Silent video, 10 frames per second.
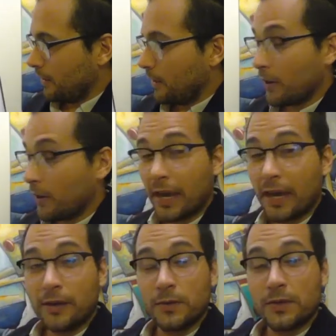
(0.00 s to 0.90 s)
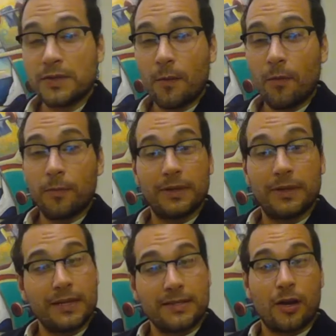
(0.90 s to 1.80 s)
Okay, could someone
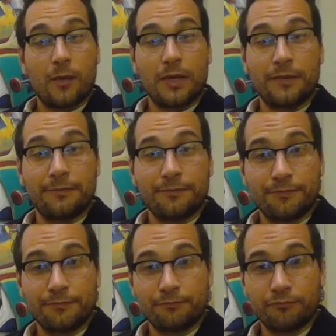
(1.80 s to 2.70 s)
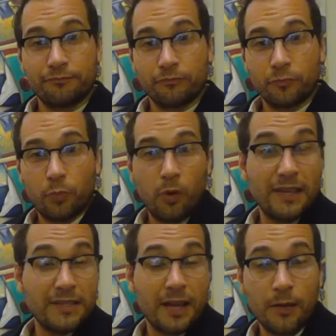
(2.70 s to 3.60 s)
please tell me what these are?